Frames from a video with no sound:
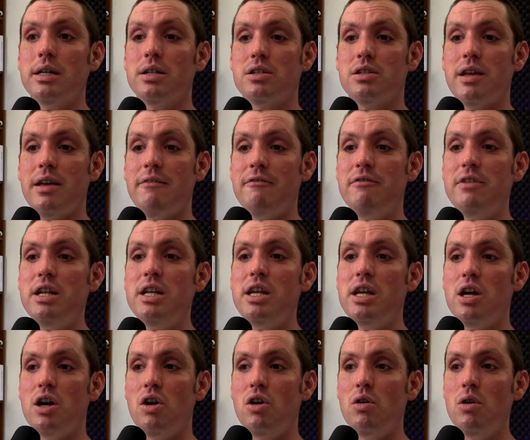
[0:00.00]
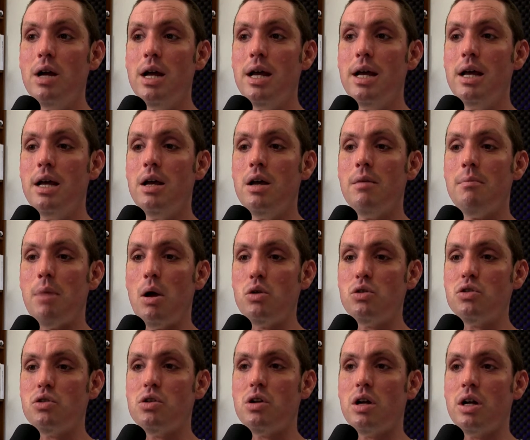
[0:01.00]
It's a video
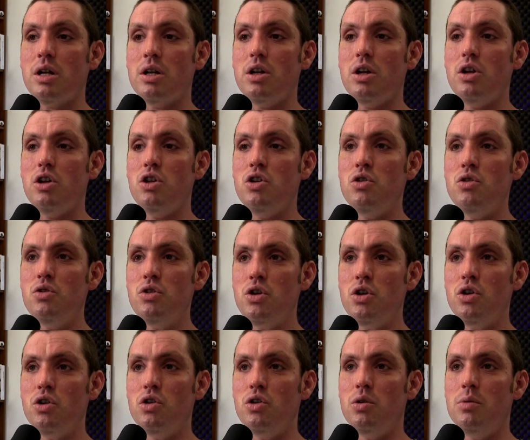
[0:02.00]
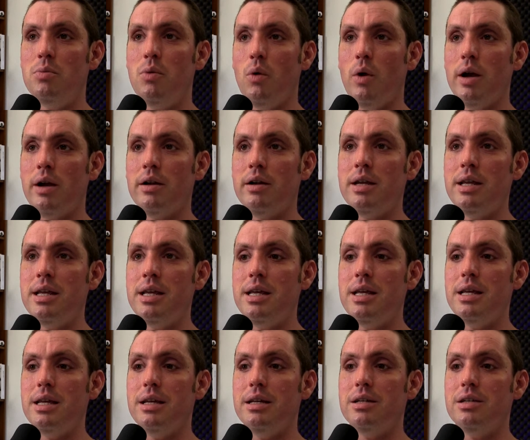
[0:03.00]
posted on YouTube where
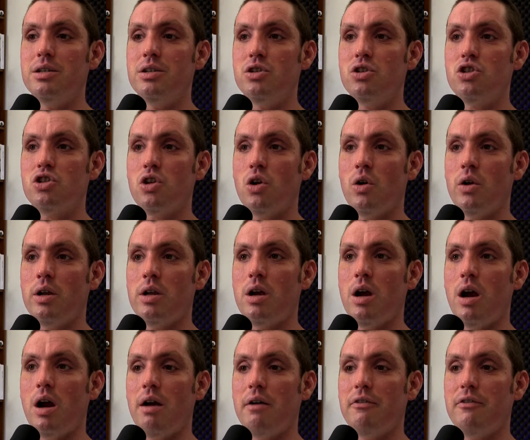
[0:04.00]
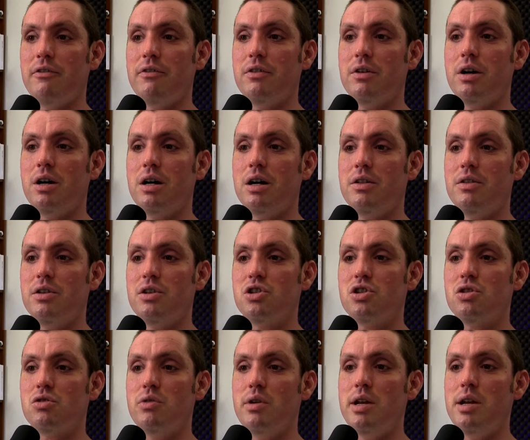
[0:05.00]
he is showing off uh,
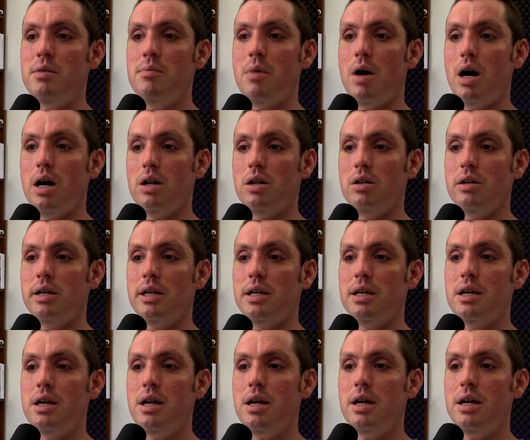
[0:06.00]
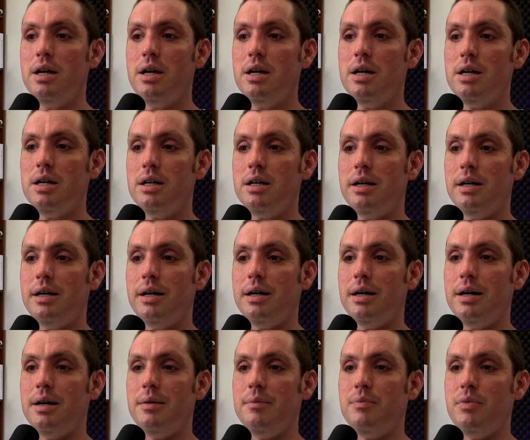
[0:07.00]
this 3D modeling
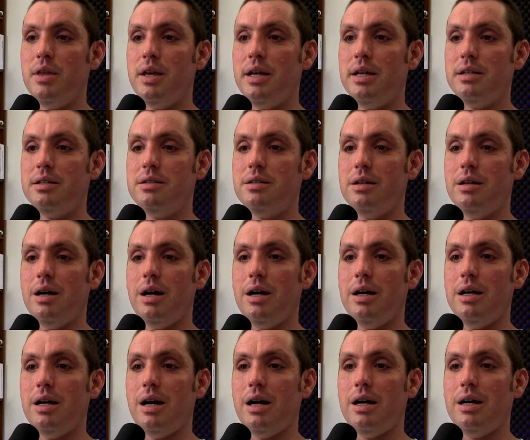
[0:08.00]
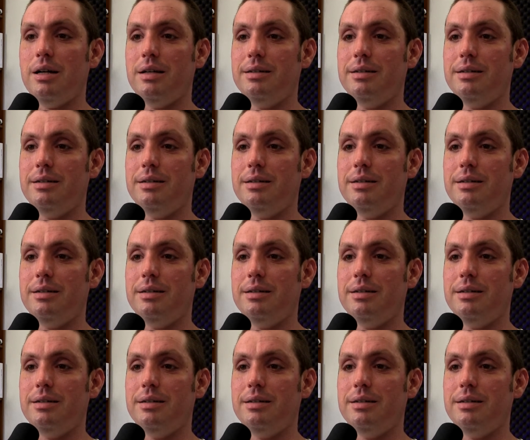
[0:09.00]
uh, that, I,